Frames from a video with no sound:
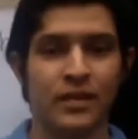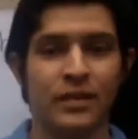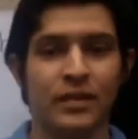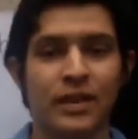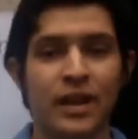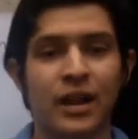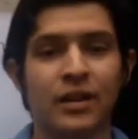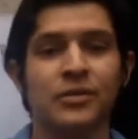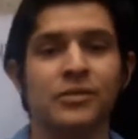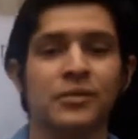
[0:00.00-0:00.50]

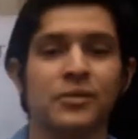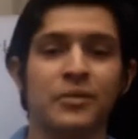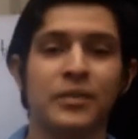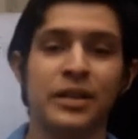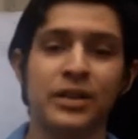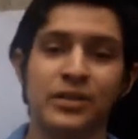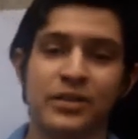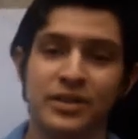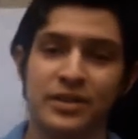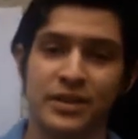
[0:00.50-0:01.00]
Now we
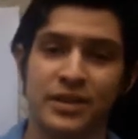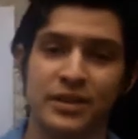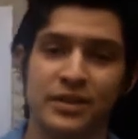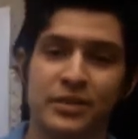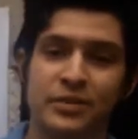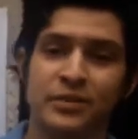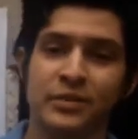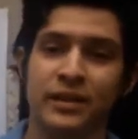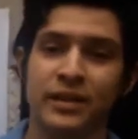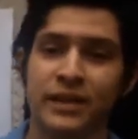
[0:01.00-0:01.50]

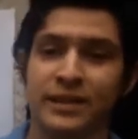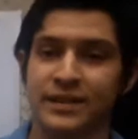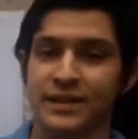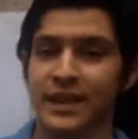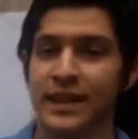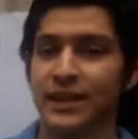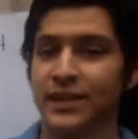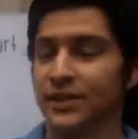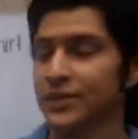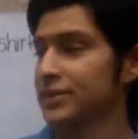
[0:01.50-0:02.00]
continue with the
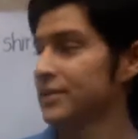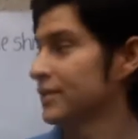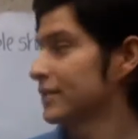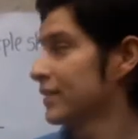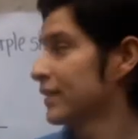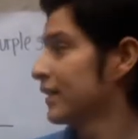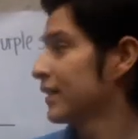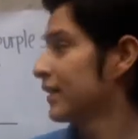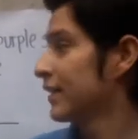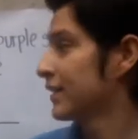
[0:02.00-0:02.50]
second
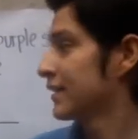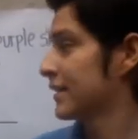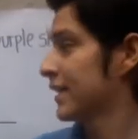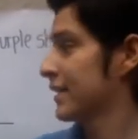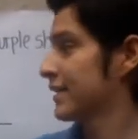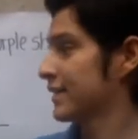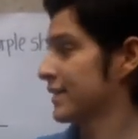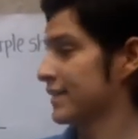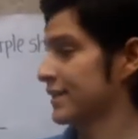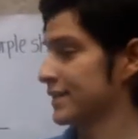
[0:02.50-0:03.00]

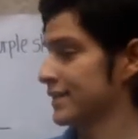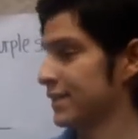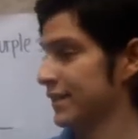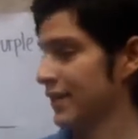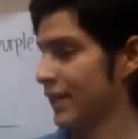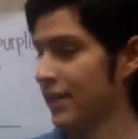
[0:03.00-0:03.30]
sentence.